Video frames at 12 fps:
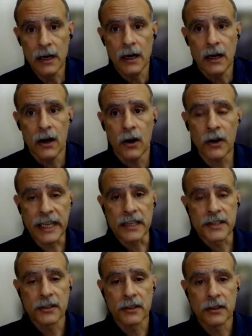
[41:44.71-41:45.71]
Okay,
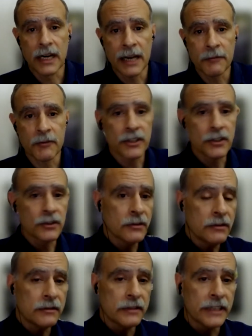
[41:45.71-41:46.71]
so I'm going
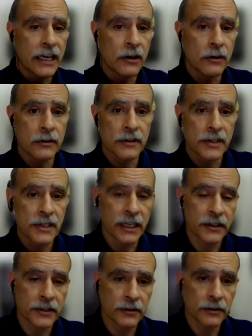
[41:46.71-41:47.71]
to now
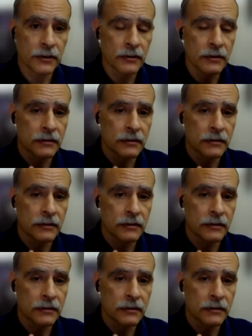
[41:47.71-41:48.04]
start to